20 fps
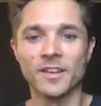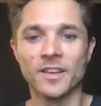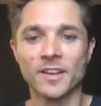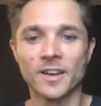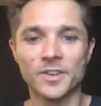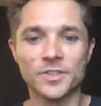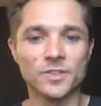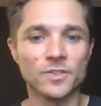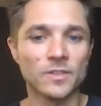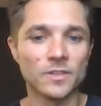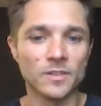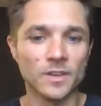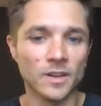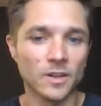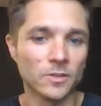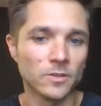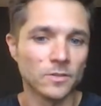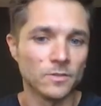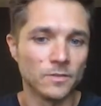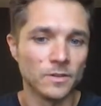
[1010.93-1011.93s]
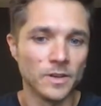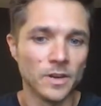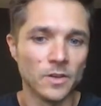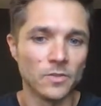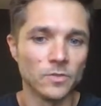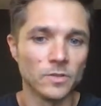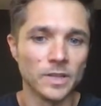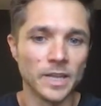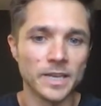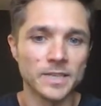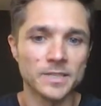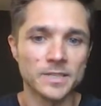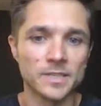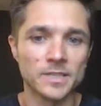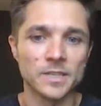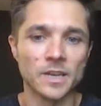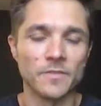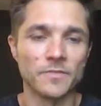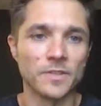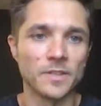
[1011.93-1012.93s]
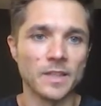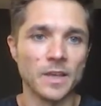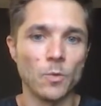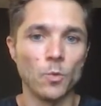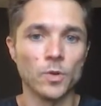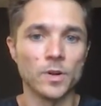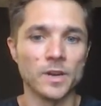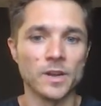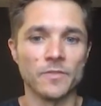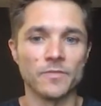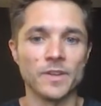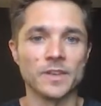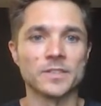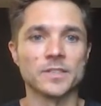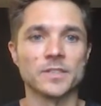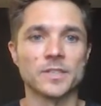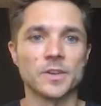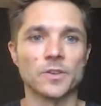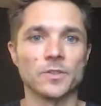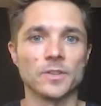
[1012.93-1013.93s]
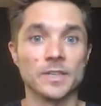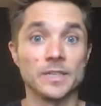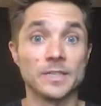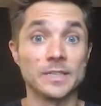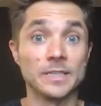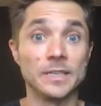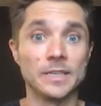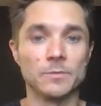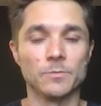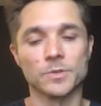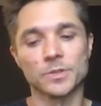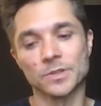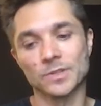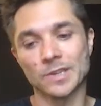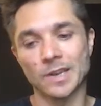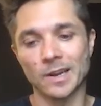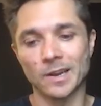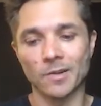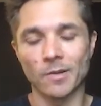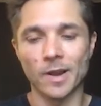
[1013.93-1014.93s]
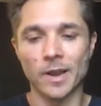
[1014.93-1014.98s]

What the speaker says: because you can include, links to stuff that they wouldn't have necessarily seen, which is kind of great.